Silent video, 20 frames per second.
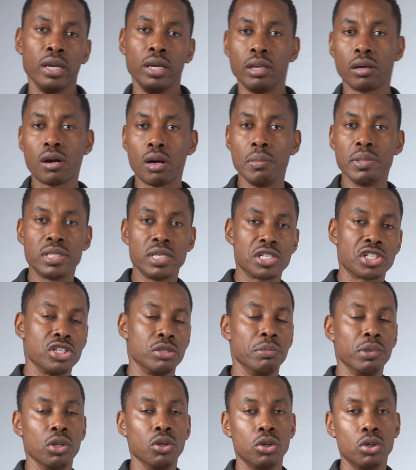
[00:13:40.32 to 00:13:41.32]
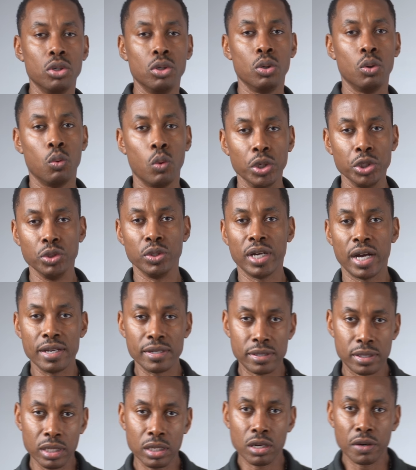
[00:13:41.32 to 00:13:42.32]
in the comment section below what you
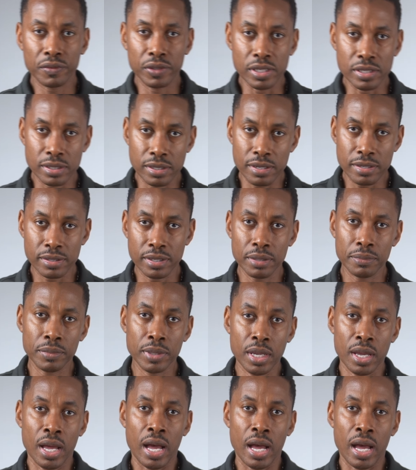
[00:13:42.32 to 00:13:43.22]
guys think of this system.